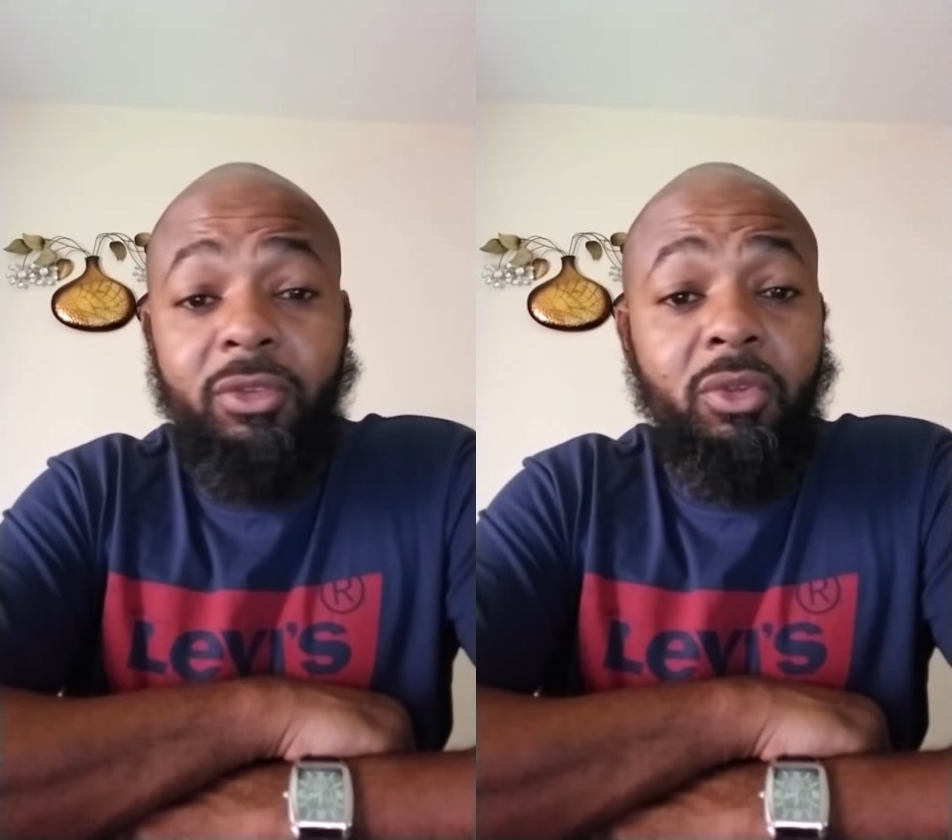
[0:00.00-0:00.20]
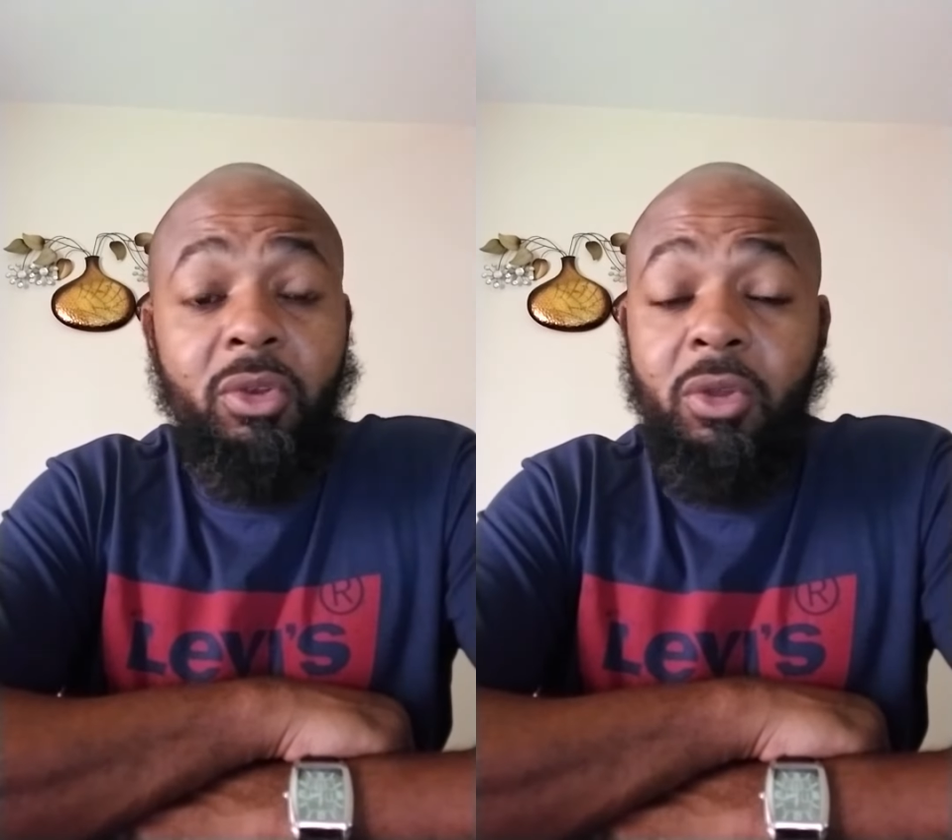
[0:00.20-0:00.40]

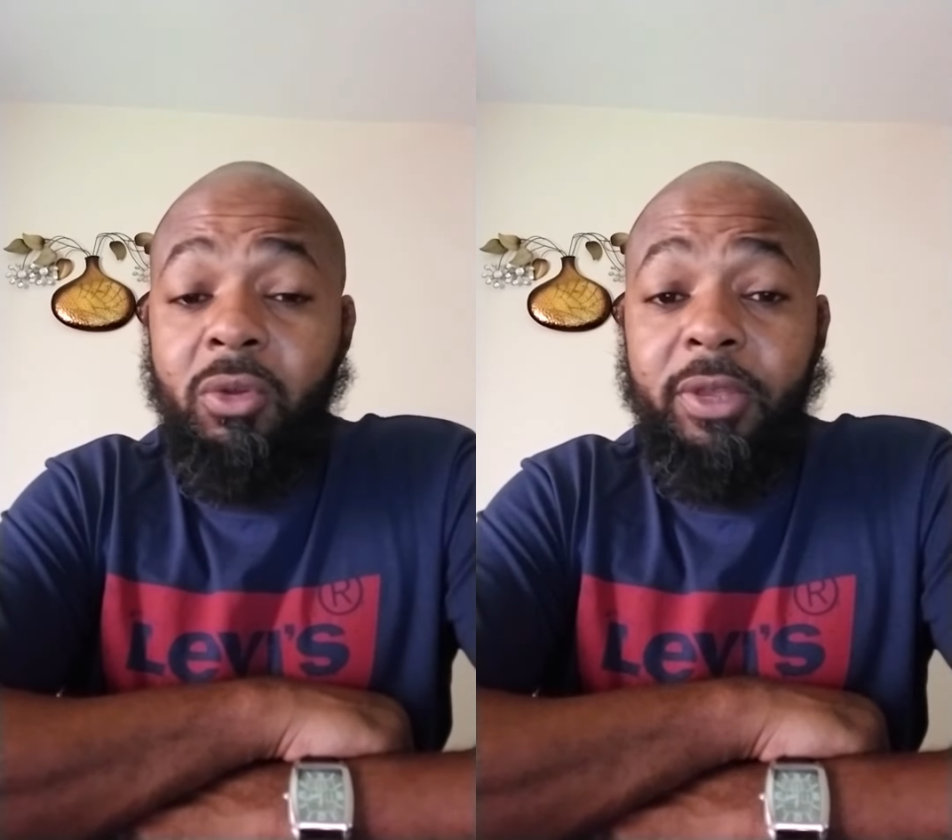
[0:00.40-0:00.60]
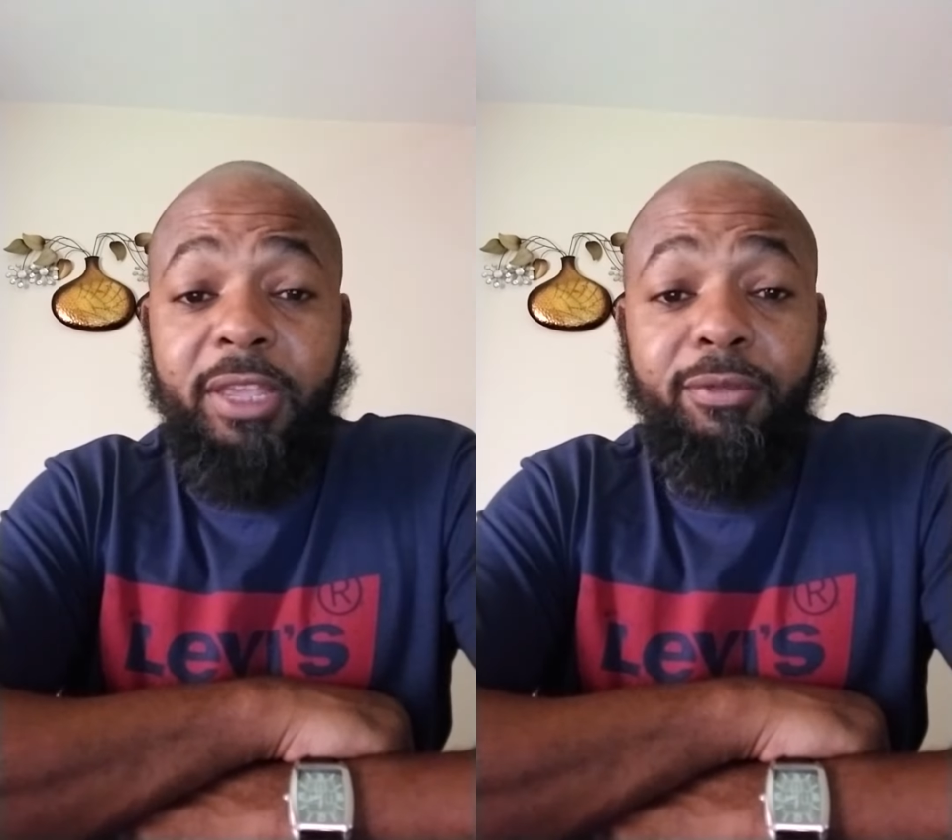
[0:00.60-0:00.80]
You
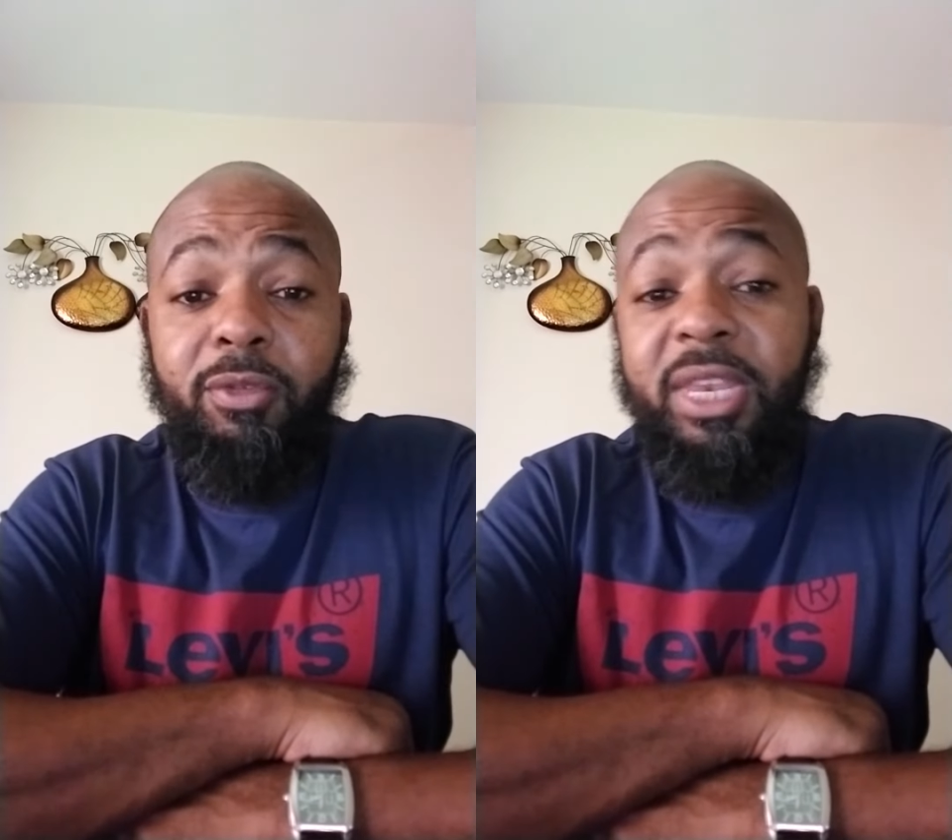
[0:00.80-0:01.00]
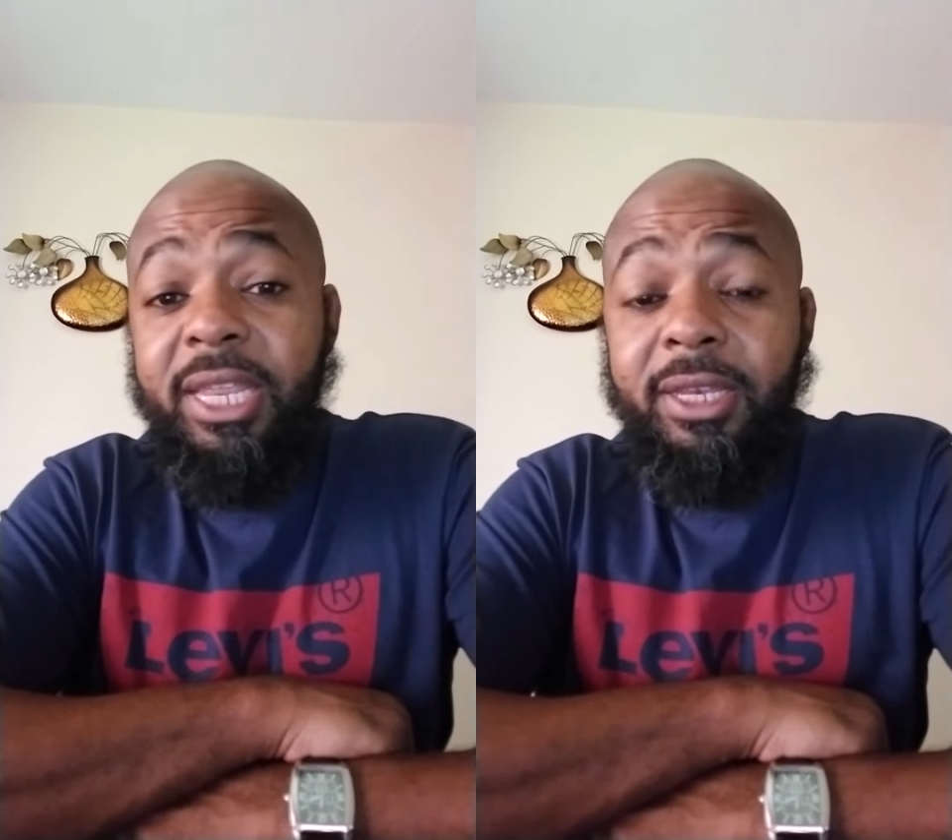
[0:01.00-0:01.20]
know, if you
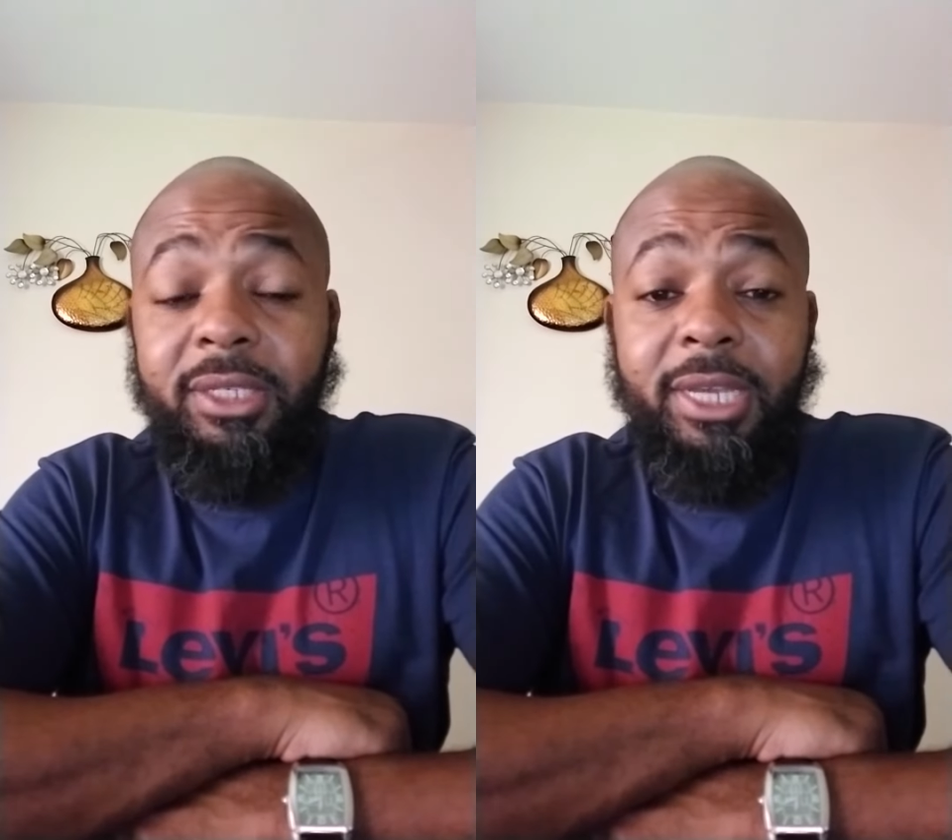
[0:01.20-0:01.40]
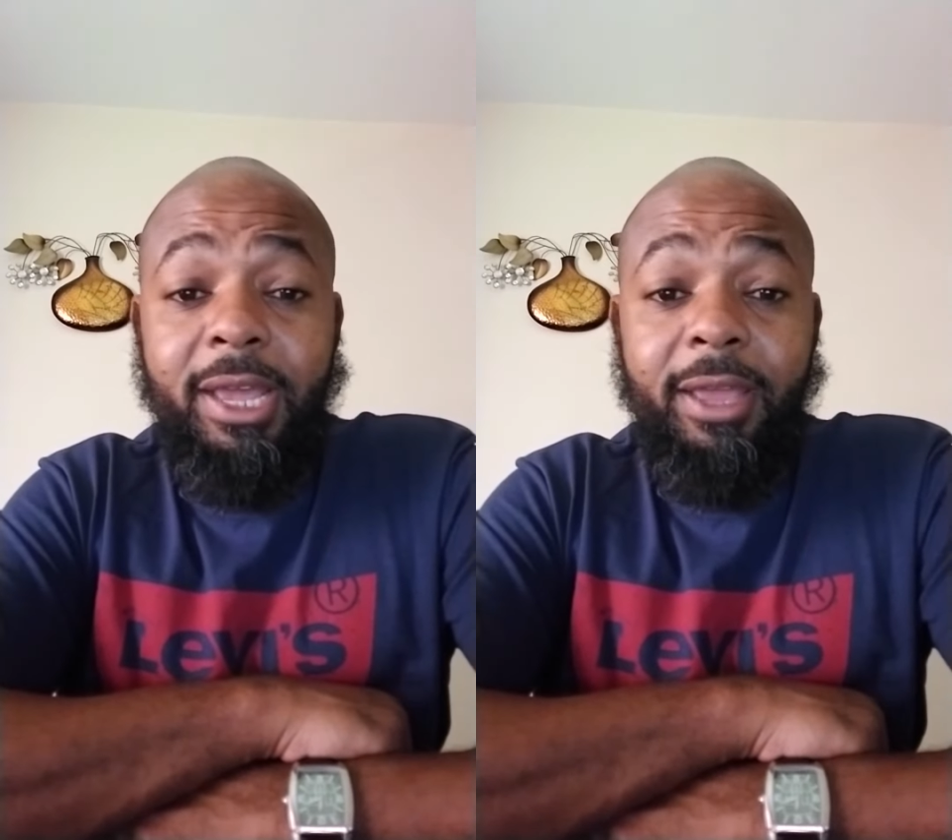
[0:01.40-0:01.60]
need a
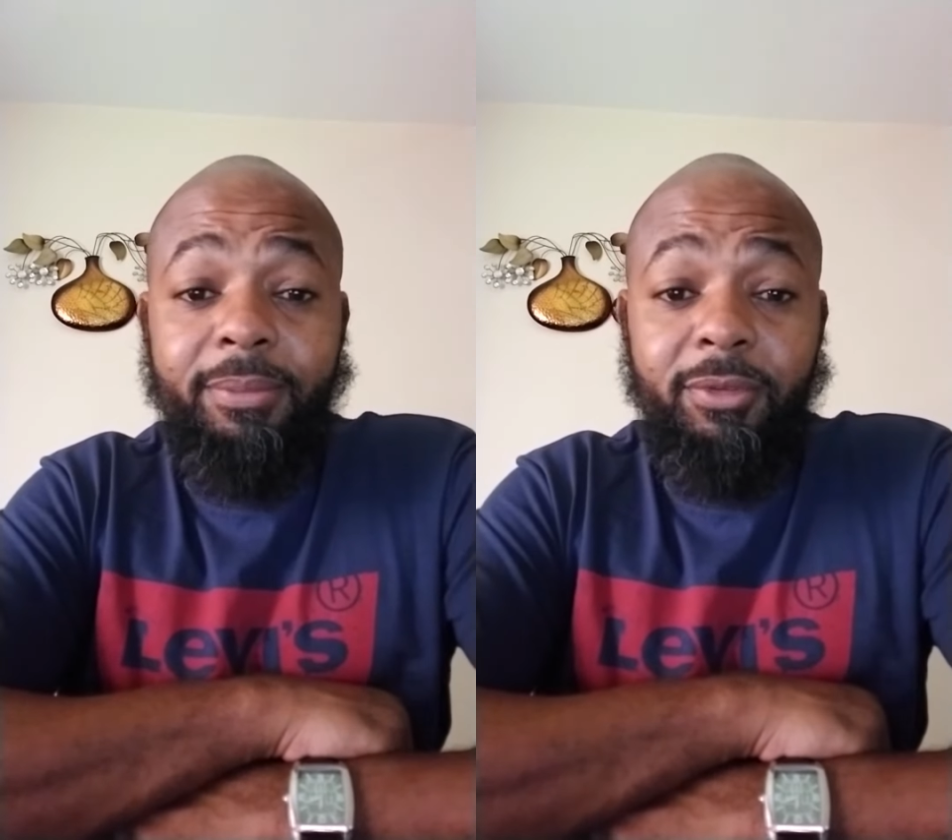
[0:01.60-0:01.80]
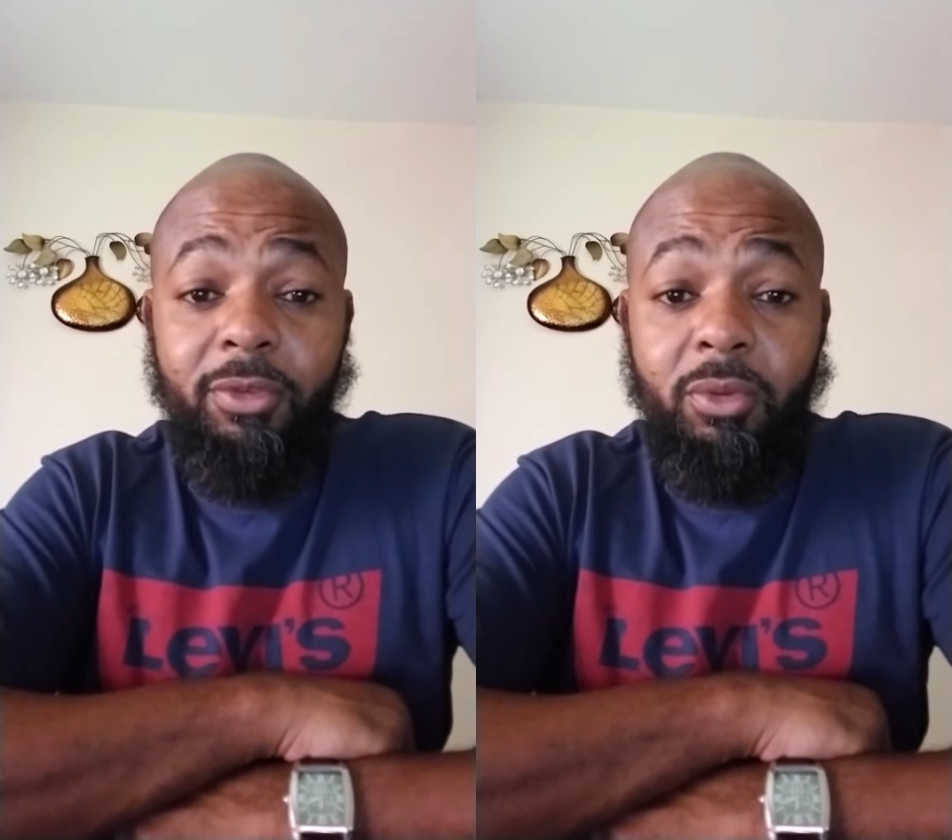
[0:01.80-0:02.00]
job,
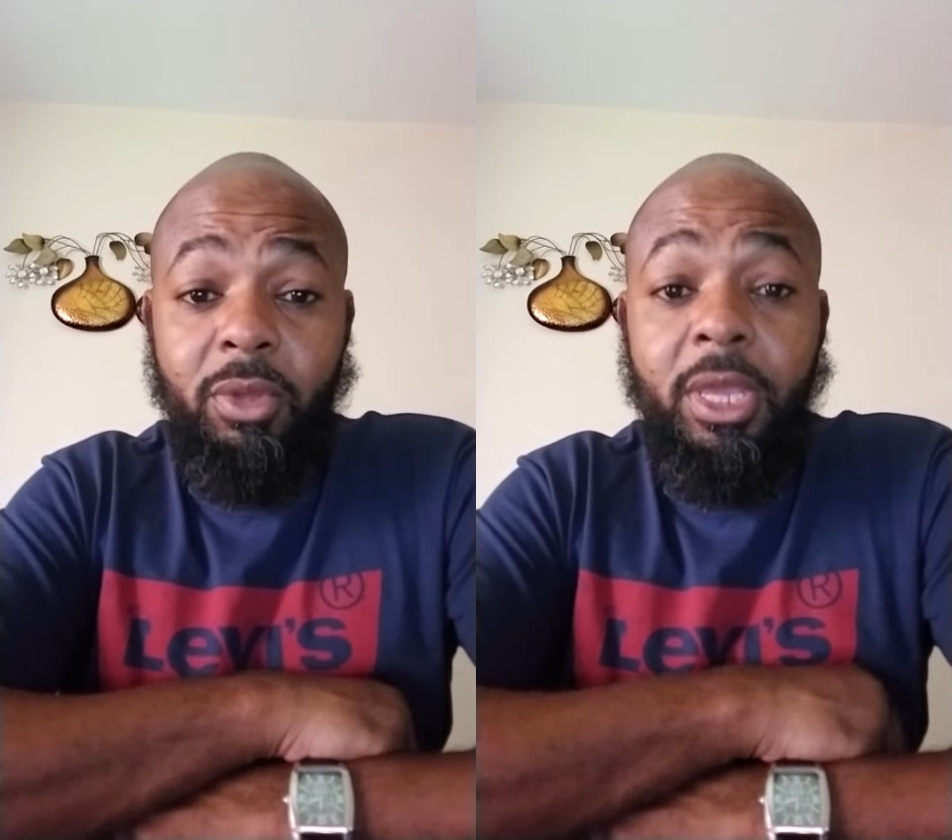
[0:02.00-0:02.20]
if you